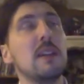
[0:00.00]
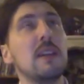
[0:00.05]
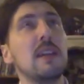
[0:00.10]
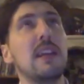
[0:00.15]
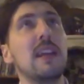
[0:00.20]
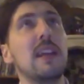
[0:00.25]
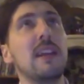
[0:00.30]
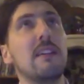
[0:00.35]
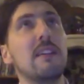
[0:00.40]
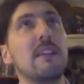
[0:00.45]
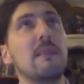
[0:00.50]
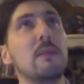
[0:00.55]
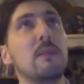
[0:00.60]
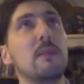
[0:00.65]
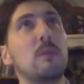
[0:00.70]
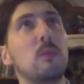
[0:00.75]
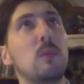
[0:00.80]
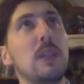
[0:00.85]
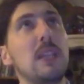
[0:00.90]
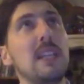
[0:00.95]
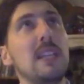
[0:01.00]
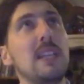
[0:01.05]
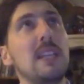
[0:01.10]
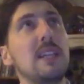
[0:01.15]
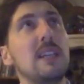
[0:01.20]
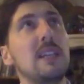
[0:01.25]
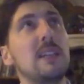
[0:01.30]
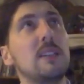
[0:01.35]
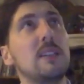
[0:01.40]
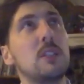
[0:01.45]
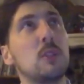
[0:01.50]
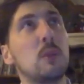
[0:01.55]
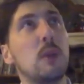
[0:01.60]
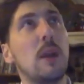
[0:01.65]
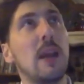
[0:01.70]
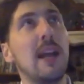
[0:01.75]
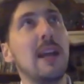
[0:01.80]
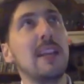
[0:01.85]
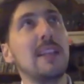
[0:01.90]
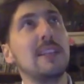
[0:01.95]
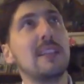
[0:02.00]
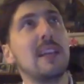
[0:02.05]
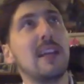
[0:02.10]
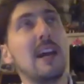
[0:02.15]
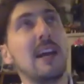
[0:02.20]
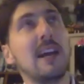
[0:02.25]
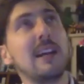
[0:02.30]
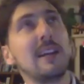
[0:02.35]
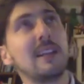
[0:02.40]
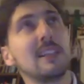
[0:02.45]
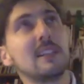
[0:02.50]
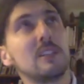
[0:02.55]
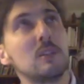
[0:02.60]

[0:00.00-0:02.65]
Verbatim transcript: uh, really tried hard